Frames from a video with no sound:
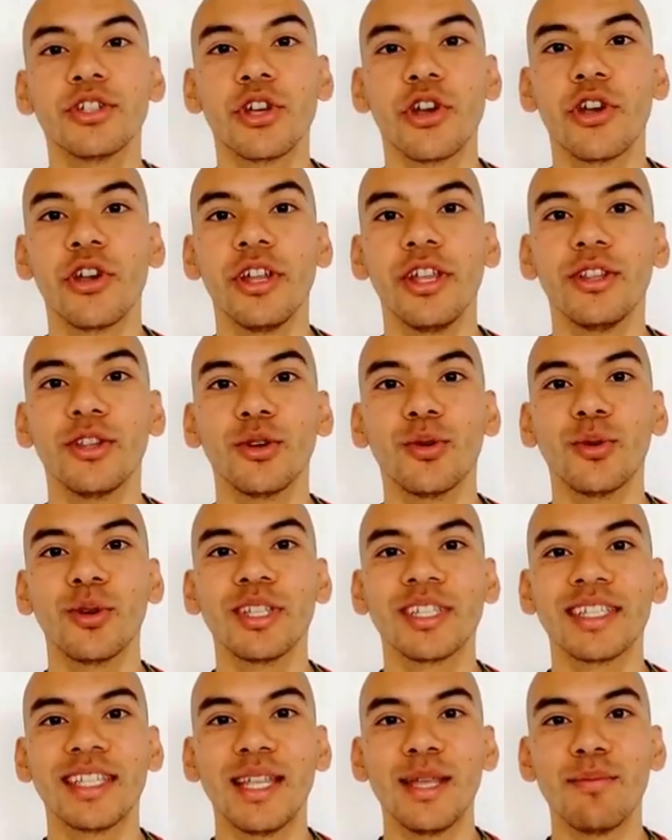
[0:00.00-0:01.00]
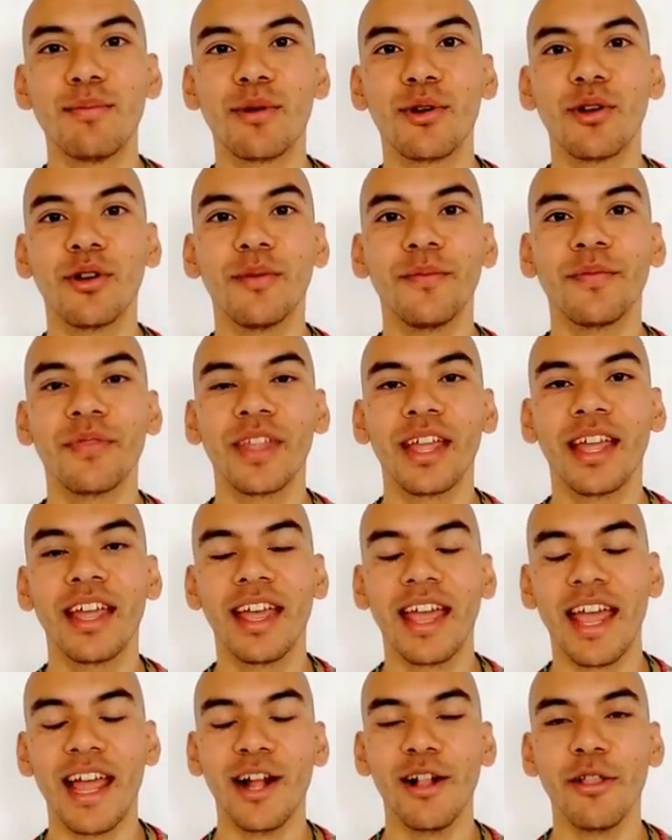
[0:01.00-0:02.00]
journey towards deeper
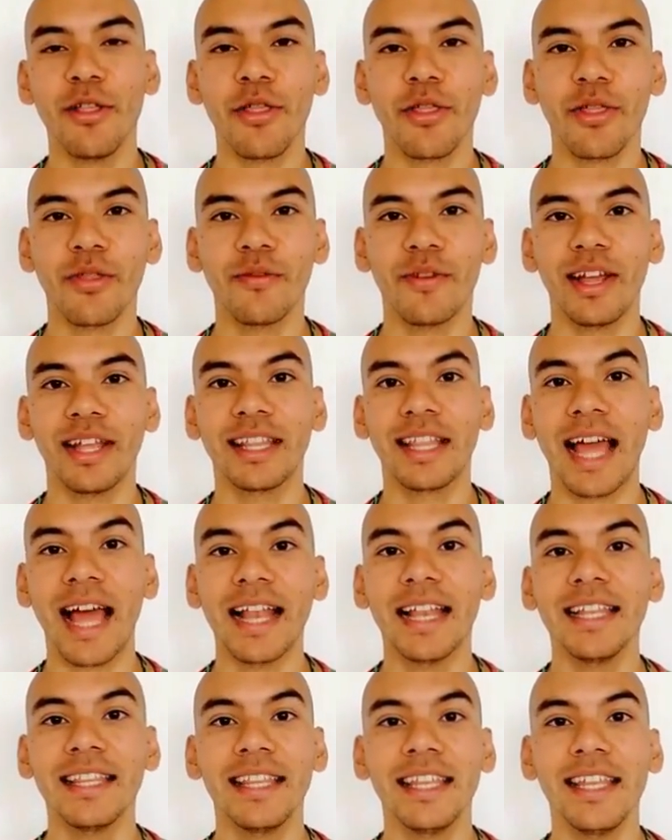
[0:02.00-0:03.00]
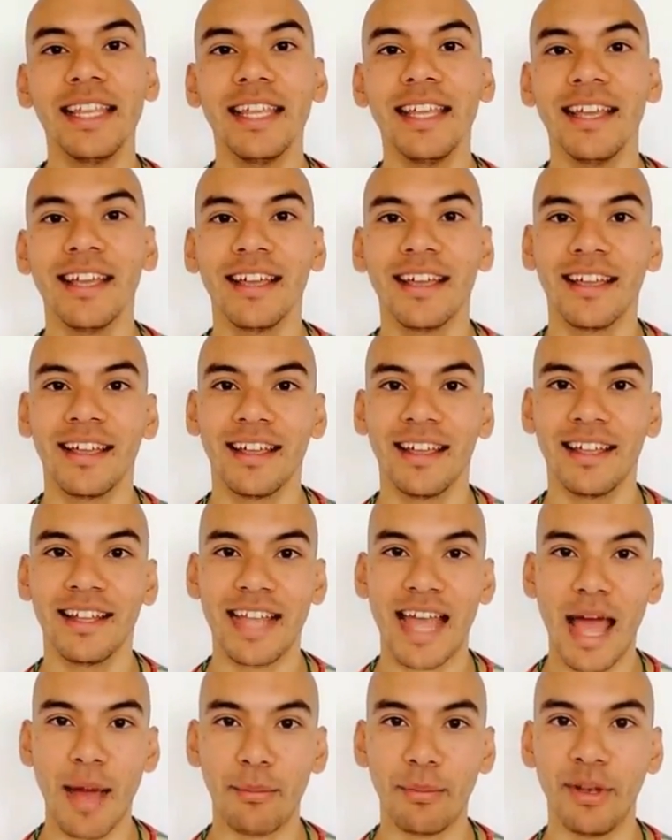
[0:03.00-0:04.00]
health, vitality, and
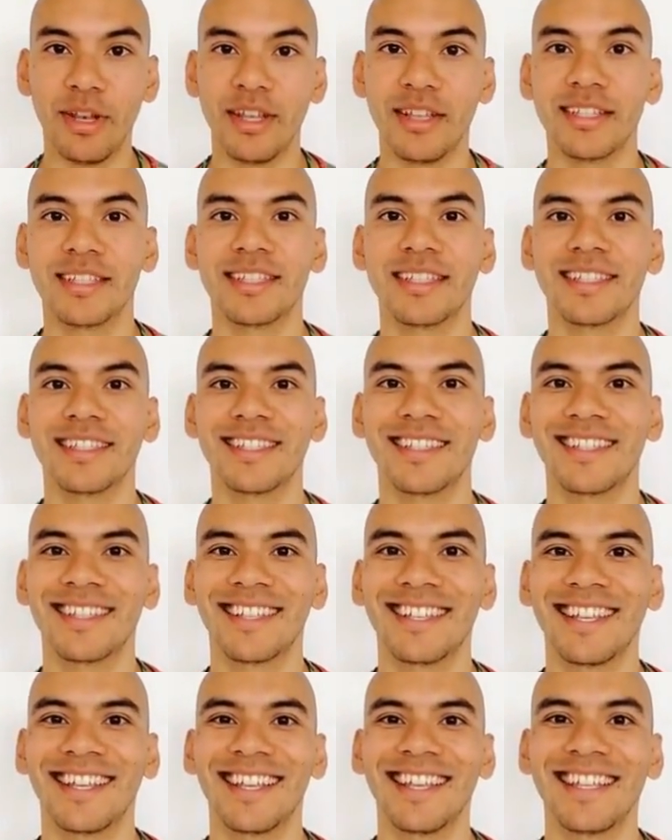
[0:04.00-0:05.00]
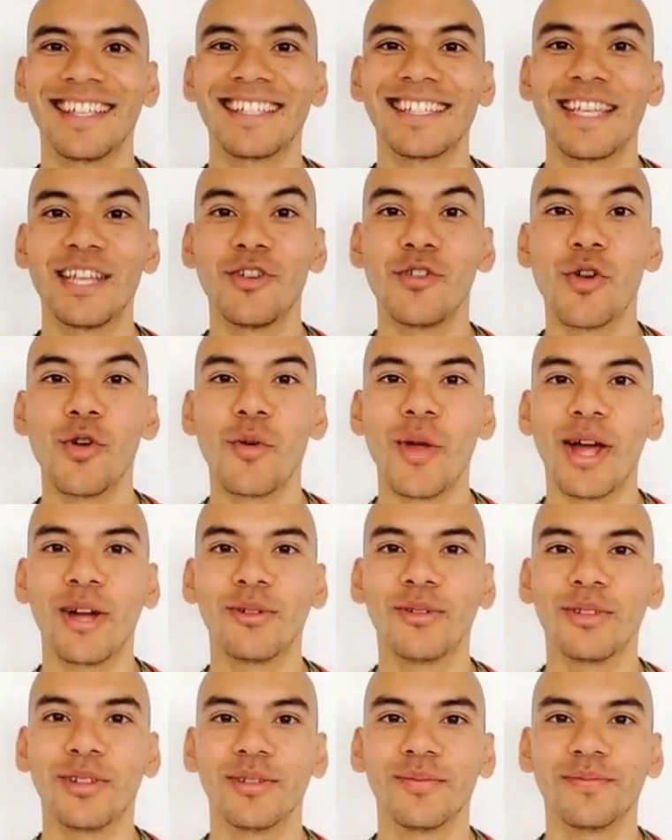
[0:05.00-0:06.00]
happiness. See you
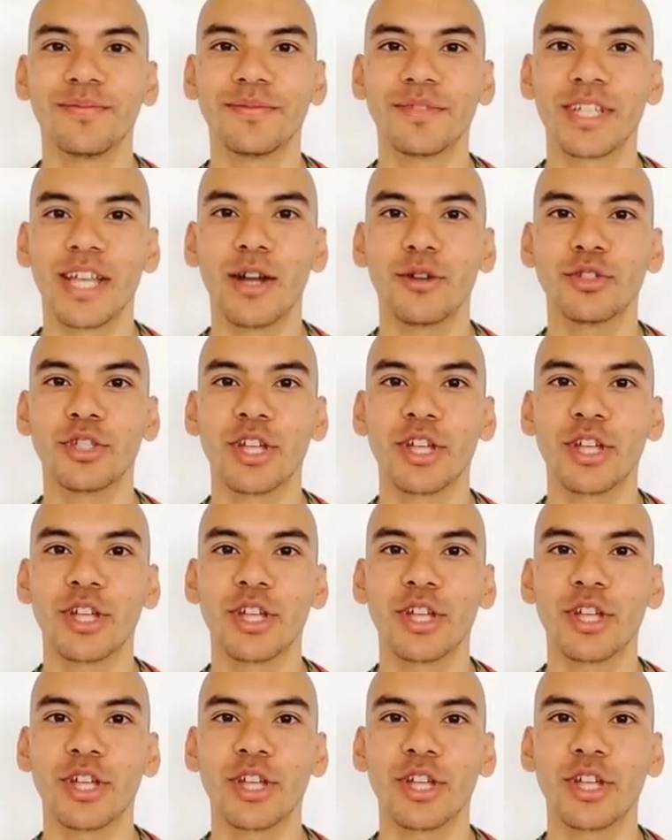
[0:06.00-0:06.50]
around. Ciao,